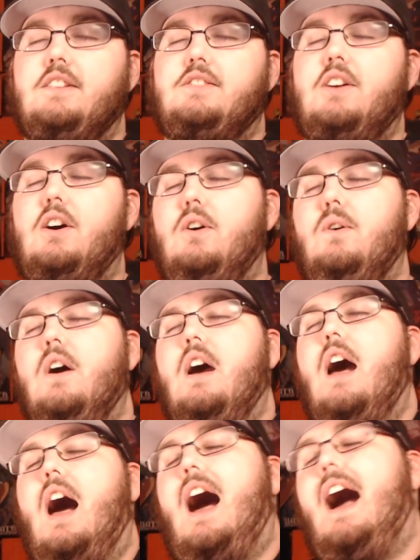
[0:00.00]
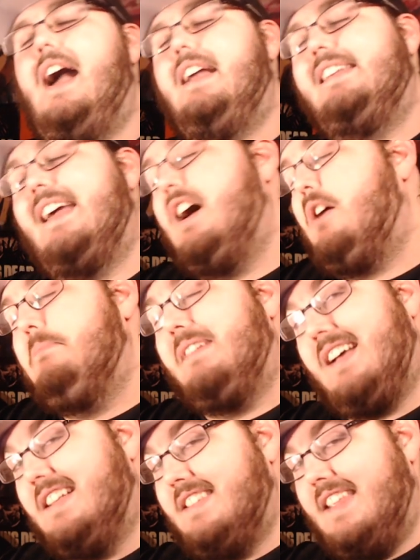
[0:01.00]
So I now,
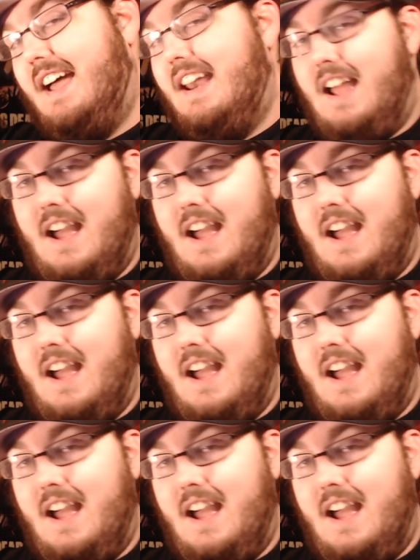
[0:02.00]
because of that,